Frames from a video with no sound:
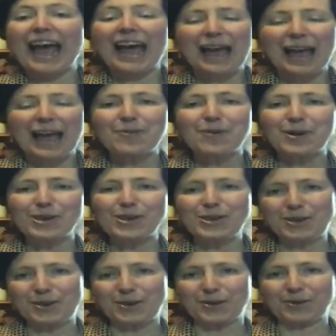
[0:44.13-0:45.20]
How are
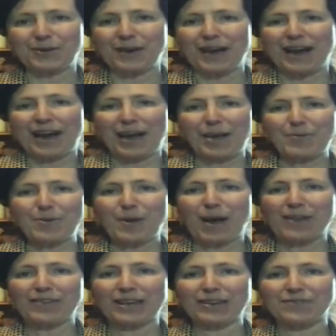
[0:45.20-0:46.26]
you? I hope you're
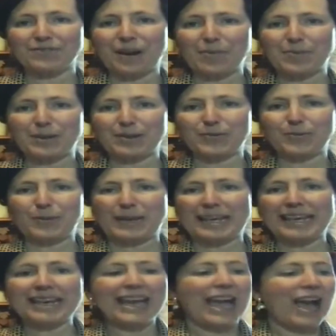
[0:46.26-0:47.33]
having a fabulous
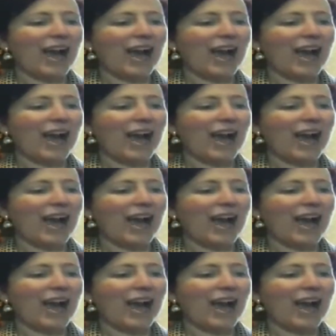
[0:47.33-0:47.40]
week.